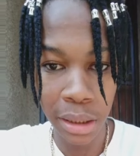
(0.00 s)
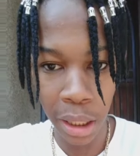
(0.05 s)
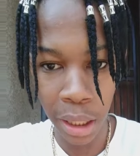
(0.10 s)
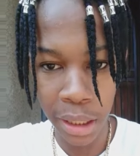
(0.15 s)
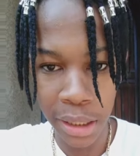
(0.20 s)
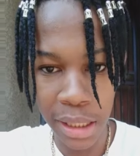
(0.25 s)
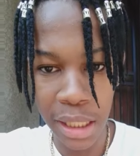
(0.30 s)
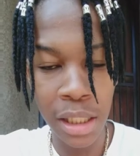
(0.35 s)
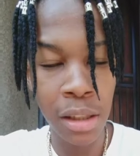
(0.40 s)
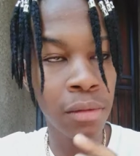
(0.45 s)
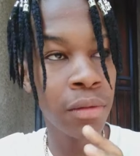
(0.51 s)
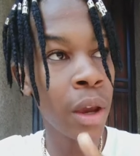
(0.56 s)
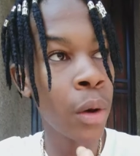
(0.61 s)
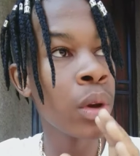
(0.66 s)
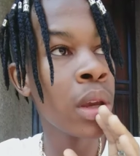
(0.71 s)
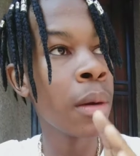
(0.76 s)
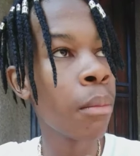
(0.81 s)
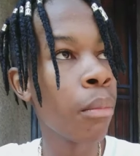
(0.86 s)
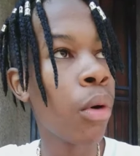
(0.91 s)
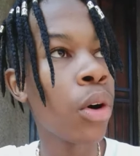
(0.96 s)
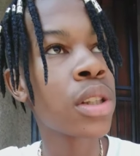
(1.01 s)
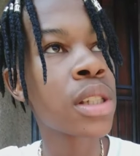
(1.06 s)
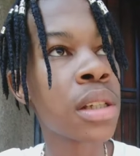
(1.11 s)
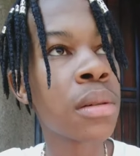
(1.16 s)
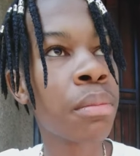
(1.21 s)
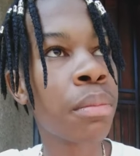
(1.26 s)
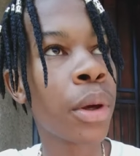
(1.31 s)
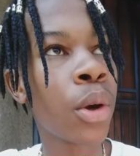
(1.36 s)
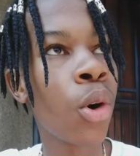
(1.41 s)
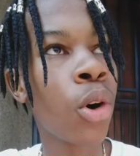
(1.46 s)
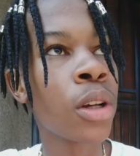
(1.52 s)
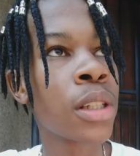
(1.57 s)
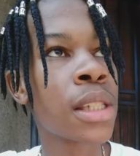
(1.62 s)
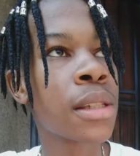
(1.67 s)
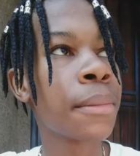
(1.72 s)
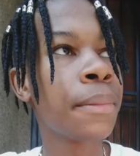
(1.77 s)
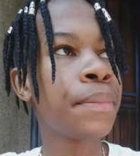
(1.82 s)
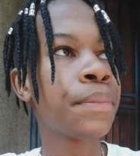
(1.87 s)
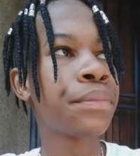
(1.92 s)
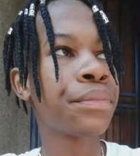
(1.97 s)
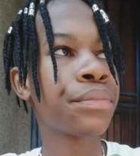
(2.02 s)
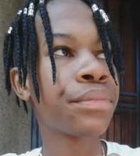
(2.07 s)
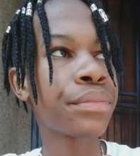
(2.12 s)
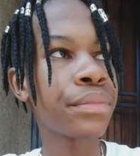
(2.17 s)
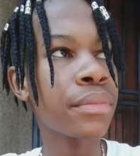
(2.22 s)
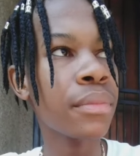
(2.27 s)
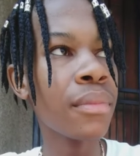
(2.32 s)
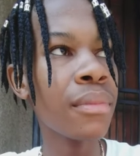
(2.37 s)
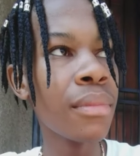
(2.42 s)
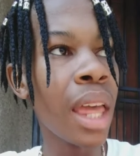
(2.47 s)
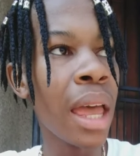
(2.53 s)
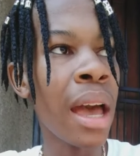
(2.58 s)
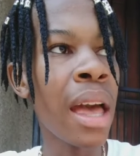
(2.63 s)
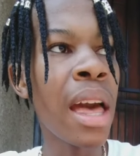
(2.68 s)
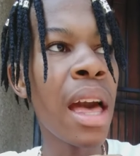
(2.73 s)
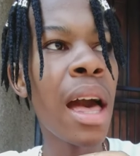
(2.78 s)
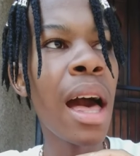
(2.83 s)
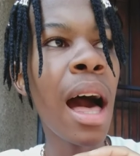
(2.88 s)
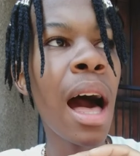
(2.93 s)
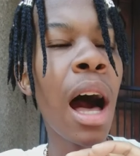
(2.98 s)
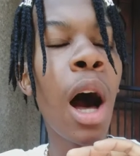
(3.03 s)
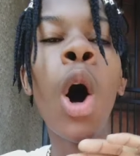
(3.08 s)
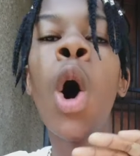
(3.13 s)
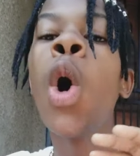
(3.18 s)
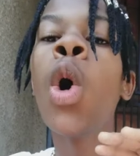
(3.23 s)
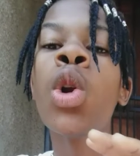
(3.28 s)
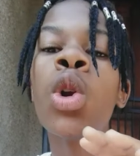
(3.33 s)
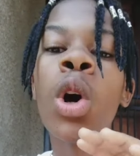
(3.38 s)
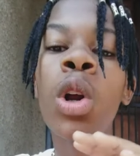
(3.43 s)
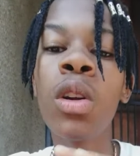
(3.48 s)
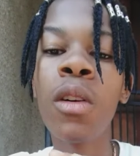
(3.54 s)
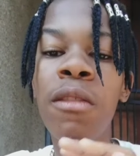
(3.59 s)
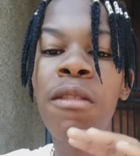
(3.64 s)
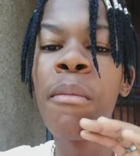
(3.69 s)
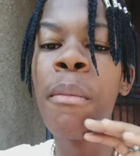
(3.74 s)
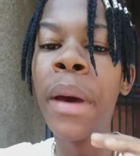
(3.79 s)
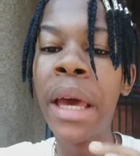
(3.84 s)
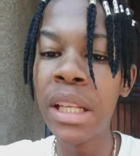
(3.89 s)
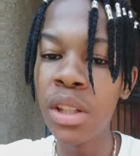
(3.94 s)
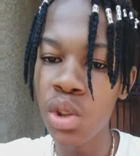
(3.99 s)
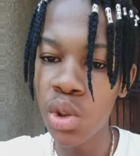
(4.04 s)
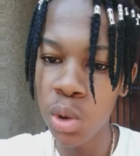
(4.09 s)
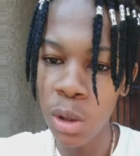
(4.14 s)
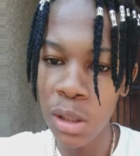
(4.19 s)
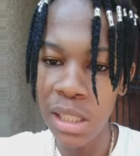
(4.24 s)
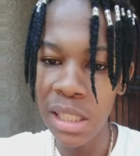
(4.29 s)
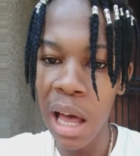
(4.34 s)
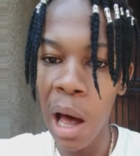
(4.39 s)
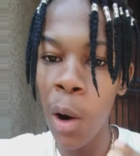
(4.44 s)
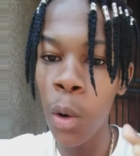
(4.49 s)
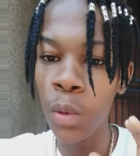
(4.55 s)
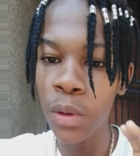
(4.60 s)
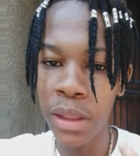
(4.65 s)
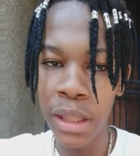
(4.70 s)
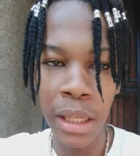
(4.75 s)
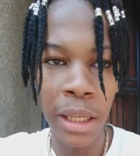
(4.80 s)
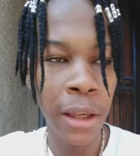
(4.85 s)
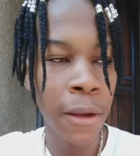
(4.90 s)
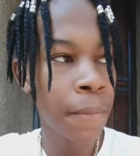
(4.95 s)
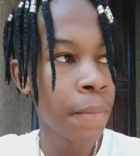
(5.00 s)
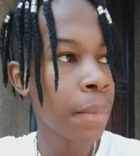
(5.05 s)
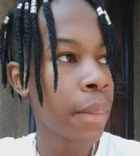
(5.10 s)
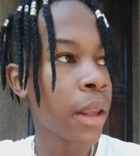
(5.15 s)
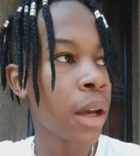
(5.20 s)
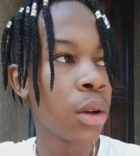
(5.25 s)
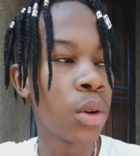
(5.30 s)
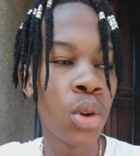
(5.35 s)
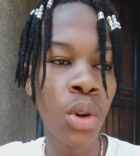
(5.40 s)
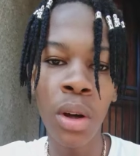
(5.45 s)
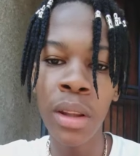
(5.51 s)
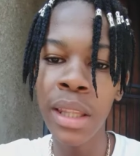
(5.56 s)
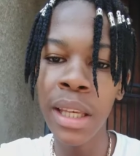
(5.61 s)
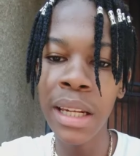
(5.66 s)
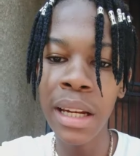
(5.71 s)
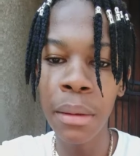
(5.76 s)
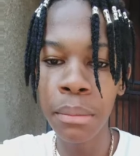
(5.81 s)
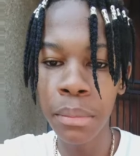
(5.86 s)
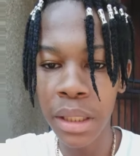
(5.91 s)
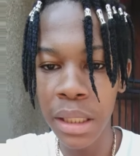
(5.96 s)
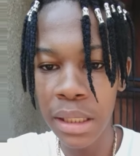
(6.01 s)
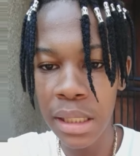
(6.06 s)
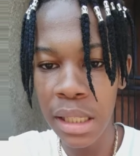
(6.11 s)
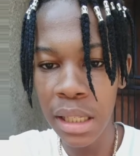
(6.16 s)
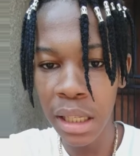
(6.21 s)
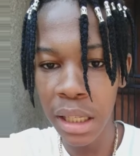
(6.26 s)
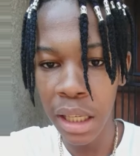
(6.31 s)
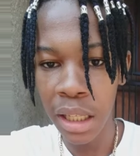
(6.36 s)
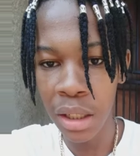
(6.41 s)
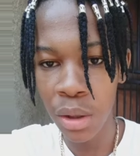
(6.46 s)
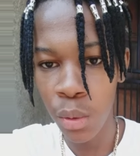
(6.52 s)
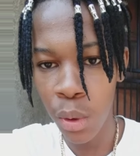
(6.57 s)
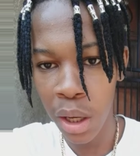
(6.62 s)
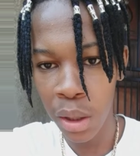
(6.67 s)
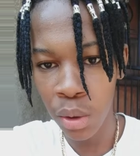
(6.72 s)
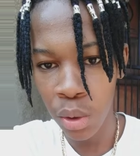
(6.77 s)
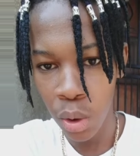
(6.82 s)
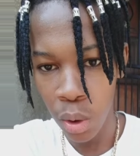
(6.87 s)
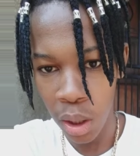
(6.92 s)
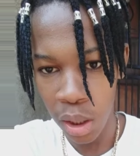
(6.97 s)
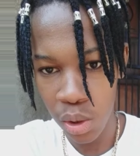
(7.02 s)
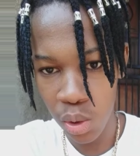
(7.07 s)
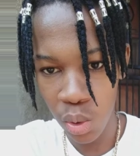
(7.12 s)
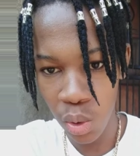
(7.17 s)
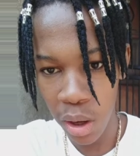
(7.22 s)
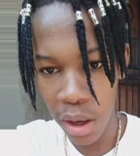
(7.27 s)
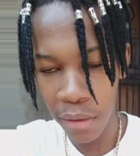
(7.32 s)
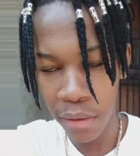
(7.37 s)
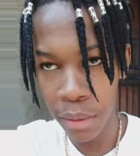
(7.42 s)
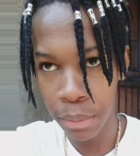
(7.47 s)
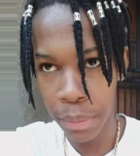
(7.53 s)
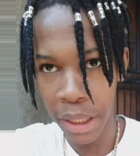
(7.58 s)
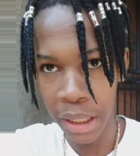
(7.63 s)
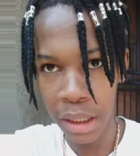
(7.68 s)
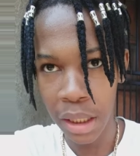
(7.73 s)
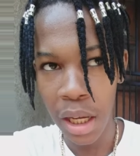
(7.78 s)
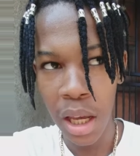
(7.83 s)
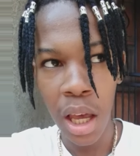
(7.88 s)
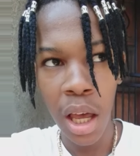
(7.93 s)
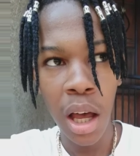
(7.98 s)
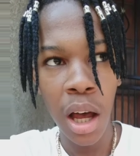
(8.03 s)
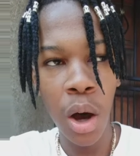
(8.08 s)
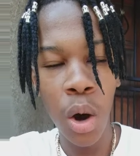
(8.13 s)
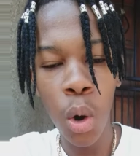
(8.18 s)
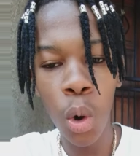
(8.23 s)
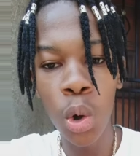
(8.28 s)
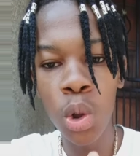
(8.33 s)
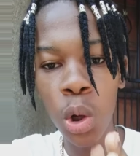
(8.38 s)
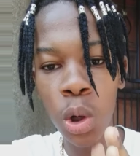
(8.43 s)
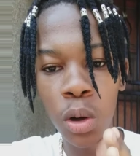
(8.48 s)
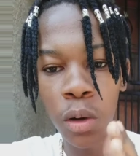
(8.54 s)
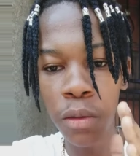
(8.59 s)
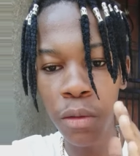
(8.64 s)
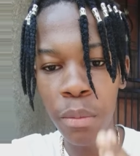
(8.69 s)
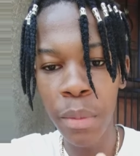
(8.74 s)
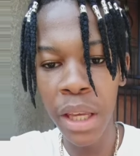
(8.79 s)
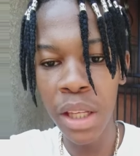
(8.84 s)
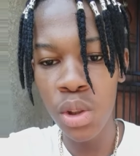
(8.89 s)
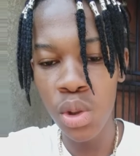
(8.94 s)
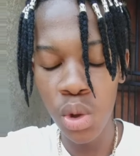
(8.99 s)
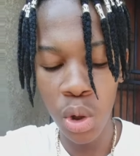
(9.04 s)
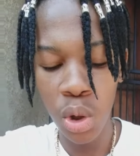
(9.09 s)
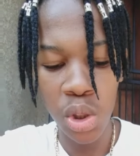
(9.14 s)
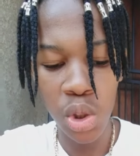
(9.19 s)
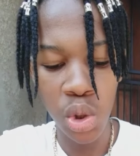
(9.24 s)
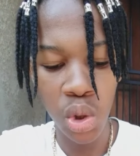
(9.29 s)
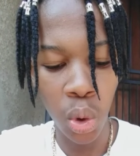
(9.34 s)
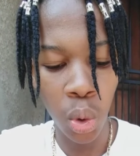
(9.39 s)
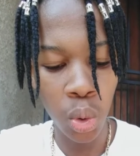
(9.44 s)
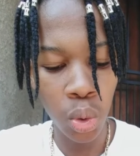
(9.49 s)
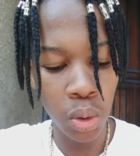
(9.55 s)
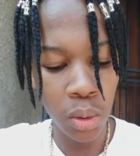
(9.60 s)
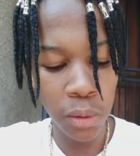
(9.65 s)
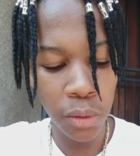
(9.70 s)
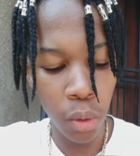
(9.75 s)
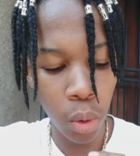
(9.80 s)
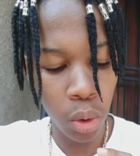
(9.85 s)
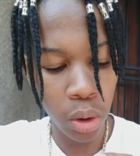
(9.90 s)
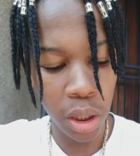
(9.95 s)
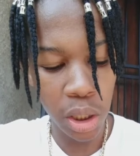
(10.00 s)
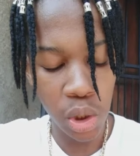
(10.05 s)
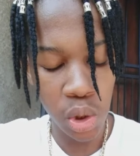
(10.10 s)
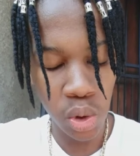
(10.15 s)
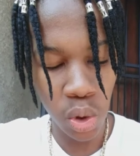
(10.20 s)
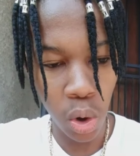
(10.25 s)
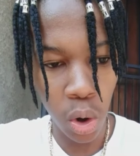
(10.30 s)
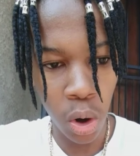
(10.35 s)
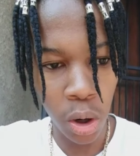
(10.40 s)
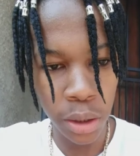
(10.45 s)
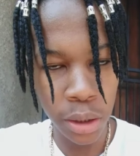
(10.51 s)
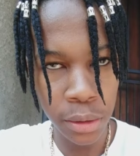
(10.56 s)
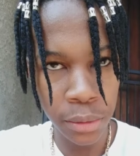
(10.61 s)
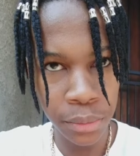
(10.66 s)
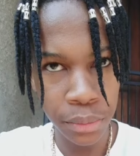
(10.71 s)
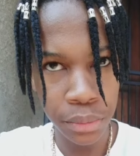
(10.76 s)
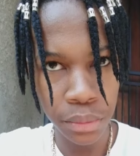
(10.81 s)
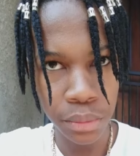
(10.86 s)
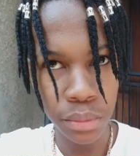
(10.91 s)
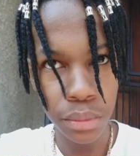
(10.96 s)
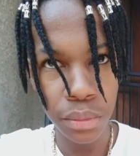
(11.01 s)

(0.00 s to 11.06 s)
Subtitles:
guys. It's very important, because a whole lot of mentors out there, not that I'm dissing anyone or whatsoever, but a whole lot of mentors don't focus on